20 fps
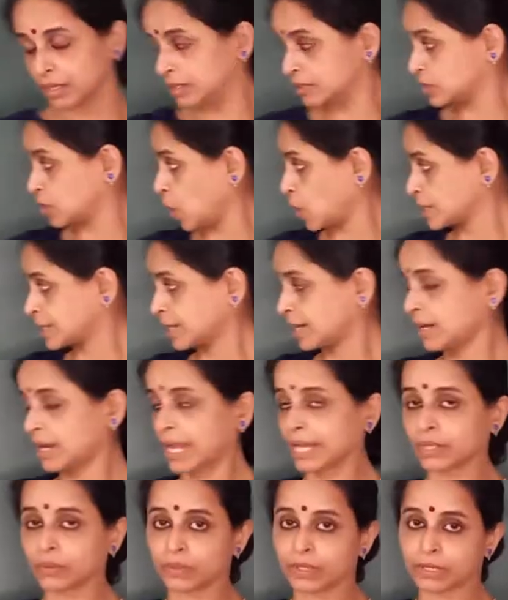total
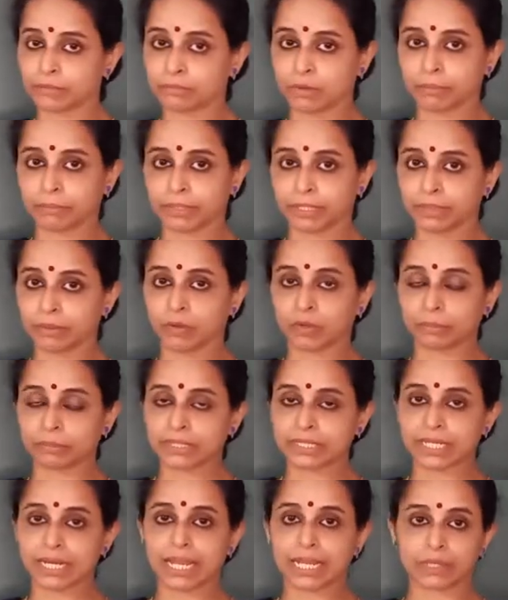angular momentum,
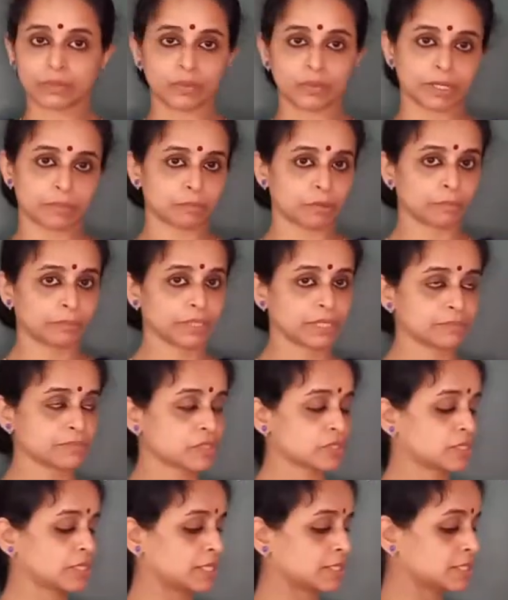orbital angular momentum
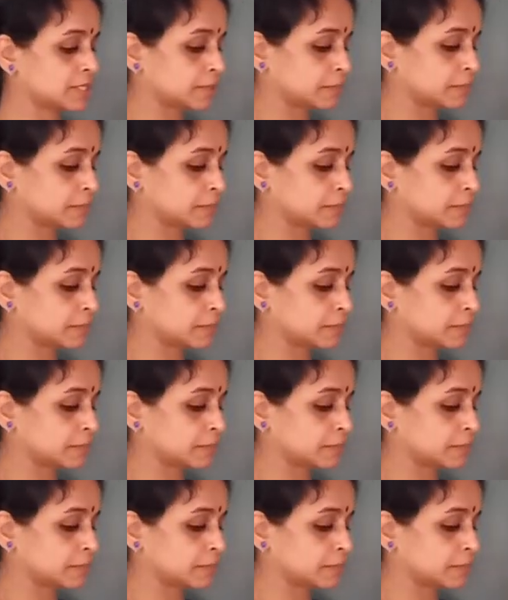state.